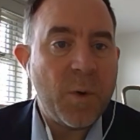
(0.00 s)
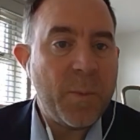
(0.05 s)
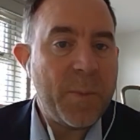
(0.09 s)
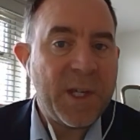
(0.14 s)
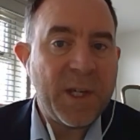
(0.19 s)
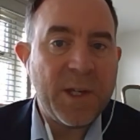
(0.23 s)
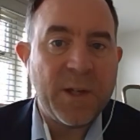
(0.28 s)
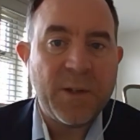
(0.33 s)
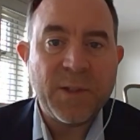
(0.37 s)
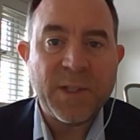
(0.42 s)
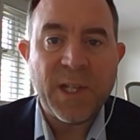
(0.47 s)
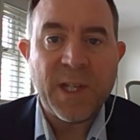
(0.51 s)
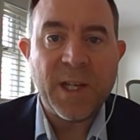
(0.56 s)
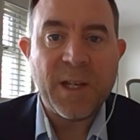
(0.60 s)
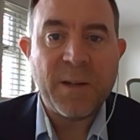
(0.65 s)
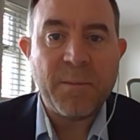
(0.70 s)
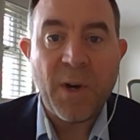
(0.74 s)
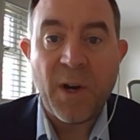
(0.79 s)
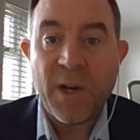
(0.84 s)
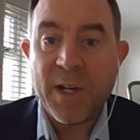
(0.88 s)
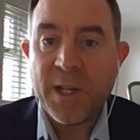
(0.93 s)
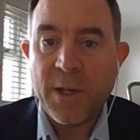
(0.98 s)
We'll be
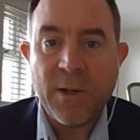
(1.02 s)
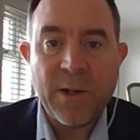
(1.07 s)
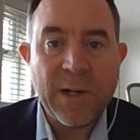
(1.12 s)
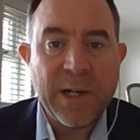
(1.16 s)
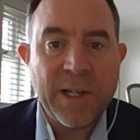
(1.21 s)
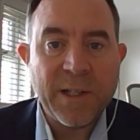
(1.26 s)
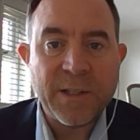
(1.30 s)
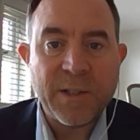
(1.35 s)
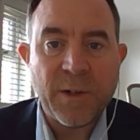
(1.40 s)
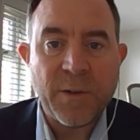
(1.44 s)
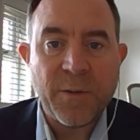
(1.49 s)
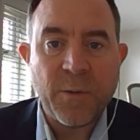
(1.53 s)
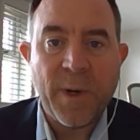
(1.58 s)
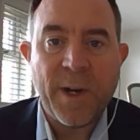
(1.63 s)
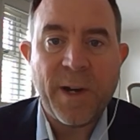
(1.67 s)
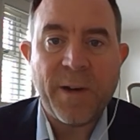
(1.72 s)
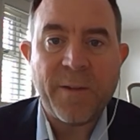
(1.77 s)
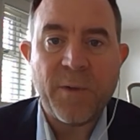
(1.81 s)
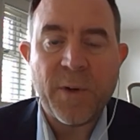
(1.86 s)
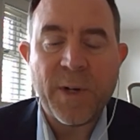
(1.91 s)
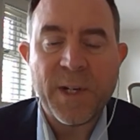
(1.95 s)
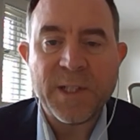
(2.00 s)
using our Euclid
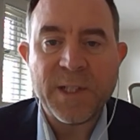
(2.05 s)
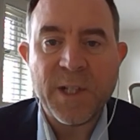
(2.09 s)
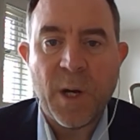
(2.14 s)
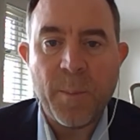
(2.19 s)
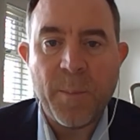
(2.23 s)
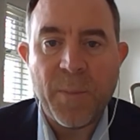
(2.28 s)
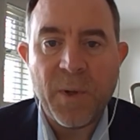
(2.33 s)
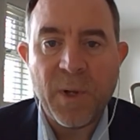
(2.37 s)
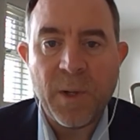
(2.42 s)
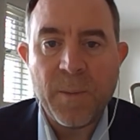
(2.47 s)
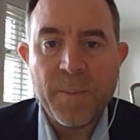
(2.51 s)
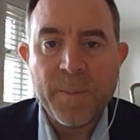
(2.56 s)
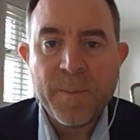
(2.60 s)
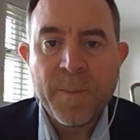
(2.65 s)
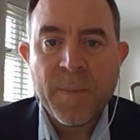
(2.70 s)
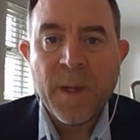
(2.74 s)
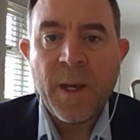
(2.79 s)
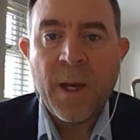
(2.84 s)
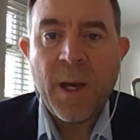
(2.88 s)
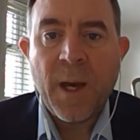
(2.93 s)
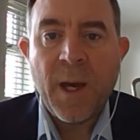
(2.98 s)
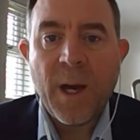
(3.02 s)
software, for example.
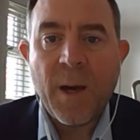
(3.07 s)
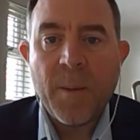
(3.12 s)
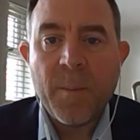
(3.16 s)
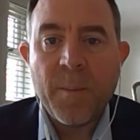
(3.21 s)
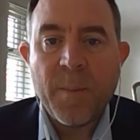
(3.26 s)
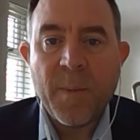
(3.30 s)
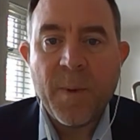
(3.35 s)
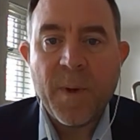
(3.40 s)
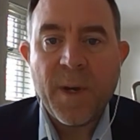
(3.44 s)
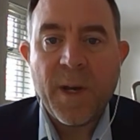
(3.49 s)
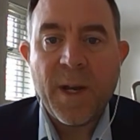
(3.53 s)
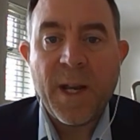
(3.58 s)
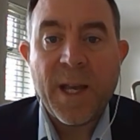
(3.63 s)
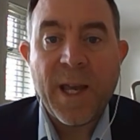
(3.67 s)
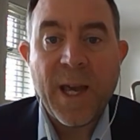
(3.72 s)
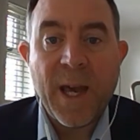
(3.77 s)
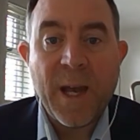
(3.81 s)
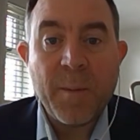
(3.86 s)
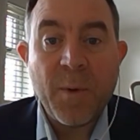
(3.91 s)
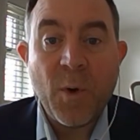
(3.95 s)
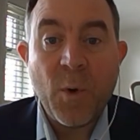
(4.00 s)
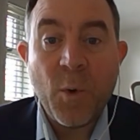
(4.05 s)
Um, and
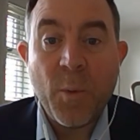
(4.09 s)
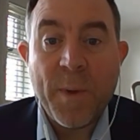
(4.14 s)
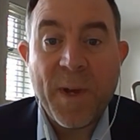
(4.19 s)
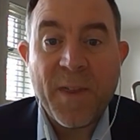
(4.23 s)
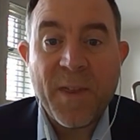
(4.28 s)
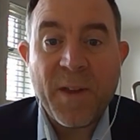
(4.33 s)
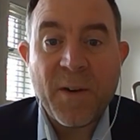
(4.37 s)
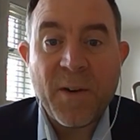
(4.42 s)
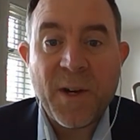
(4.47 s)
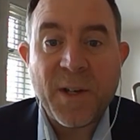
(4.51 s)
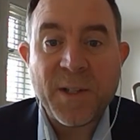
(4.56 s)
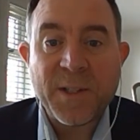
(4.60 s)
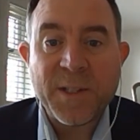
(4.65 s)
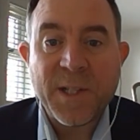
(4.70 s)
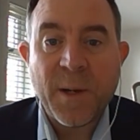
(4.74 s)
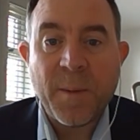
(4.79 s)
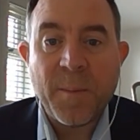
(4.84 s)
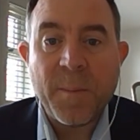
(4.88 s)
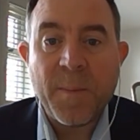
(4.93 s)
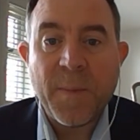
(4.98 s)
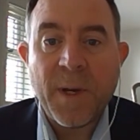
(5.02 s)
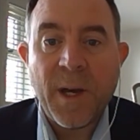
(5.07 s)
again, albeit there are
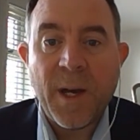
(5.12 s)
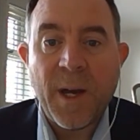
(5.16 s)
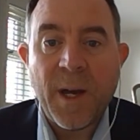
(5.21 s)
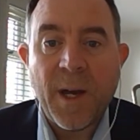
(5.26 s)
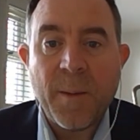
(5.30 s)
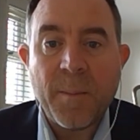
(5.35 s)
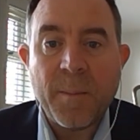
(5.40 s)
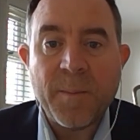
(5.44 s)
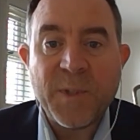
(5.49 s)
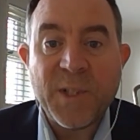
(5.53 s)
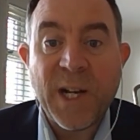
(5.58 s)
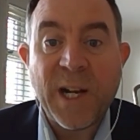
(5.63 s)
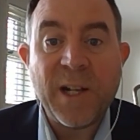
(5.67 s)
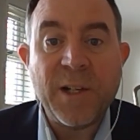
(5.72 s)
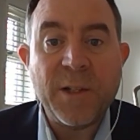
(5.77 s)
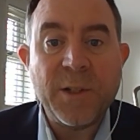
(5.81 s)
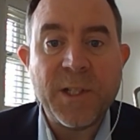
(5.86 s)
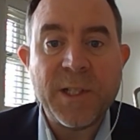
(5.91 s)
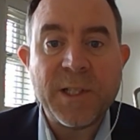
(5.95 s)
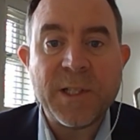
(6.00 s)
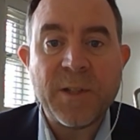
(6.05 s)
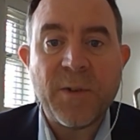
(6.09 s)
some um,
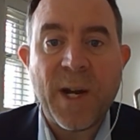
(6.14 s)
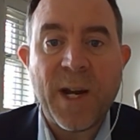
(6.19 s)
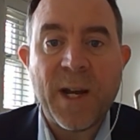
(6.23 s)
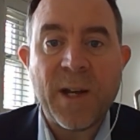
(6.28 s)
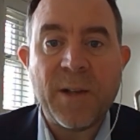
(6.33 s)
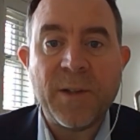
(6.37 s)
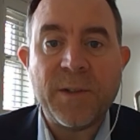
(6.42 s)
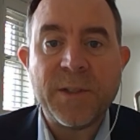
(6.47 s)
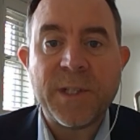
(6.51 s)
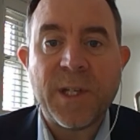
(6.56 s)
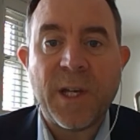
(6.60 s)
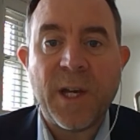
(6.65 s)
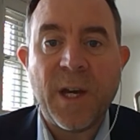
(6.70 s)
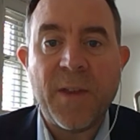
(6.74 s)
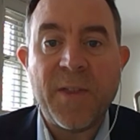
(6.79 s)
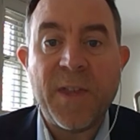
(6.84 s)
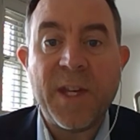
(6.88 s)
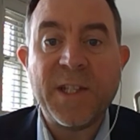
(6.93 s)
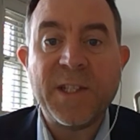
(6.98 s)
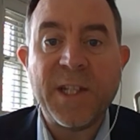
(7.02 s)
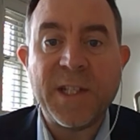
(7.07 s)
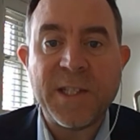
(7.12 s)
challenges around uh,
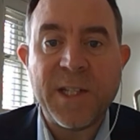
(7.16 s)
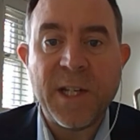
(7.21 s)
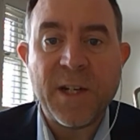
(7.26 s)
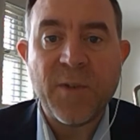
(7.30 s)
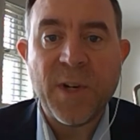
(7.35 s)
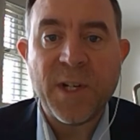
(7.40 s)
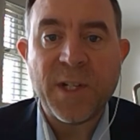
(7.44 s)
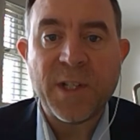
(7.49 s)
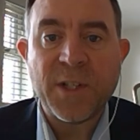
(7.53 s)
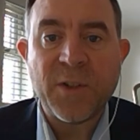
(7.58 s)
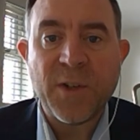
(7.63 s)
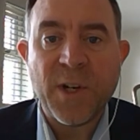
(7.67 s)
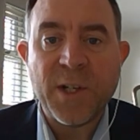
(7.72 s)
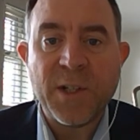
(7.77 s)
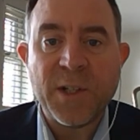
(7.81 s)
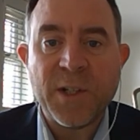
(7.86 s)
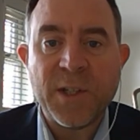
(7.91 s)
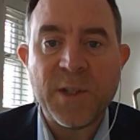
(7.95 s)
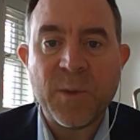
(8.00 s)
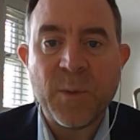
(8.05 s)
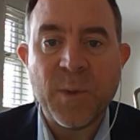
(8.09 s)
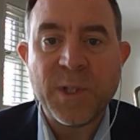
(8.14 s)
the existing
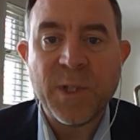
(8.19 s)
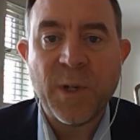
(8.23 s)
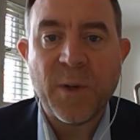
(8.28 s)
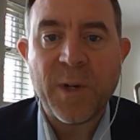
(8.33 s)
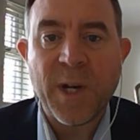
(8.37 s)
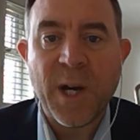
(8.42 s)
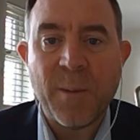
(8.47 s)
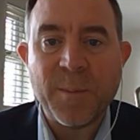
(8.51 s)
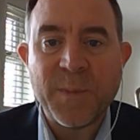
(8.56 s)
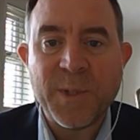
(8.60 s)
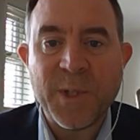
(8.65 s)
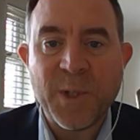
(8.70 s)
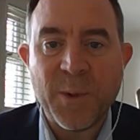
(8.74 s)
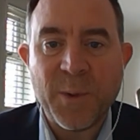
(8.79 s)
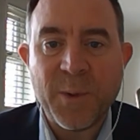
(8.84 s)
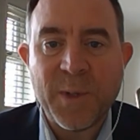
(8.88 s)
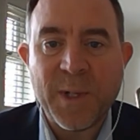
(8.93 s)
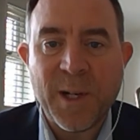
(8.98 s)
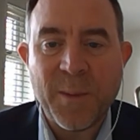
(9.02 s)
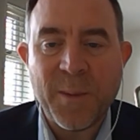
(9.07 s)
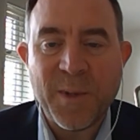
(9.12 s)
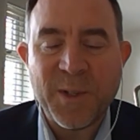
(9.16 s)
registrations, which I'll come to
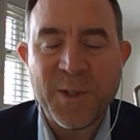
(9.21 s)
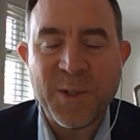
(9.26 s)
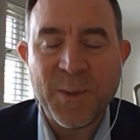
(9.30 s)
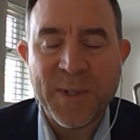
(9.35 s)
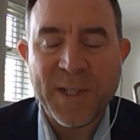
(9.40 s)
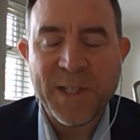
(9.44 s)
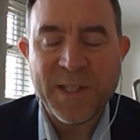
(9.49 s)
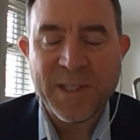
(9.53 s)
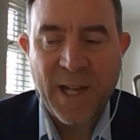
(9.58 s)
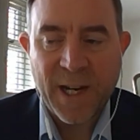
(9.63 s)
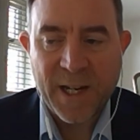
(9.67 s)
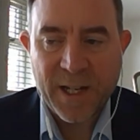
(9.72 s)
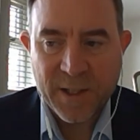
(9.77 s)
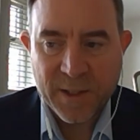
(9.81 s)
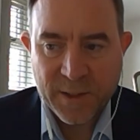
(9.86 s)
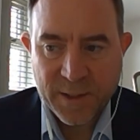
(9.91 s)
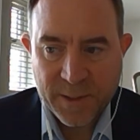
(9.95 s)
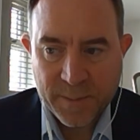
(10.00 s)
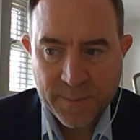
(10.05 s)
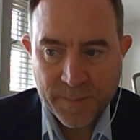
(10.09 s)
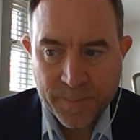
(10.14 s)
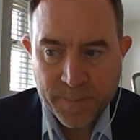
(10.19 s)
come on to in a
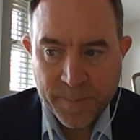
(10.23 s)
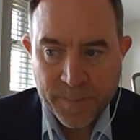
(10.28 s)
second.